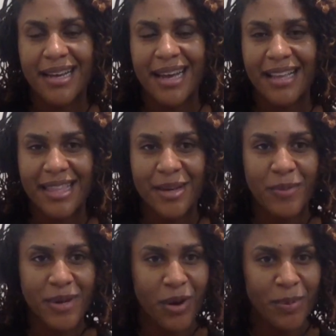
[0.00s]
I think
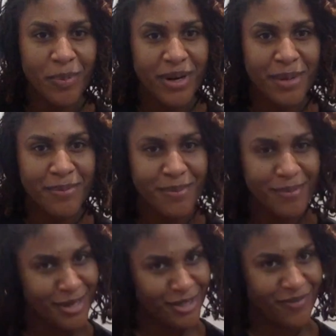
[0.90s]
we all pretty
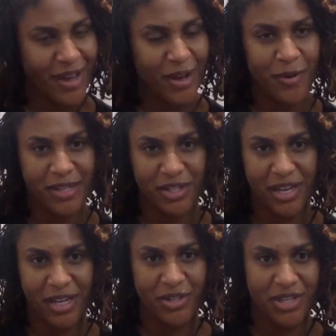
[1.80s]
much value
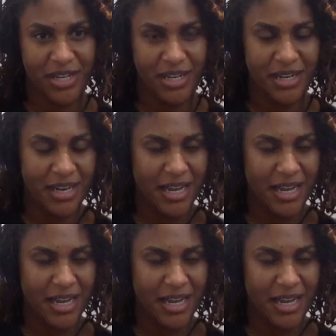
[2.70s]
education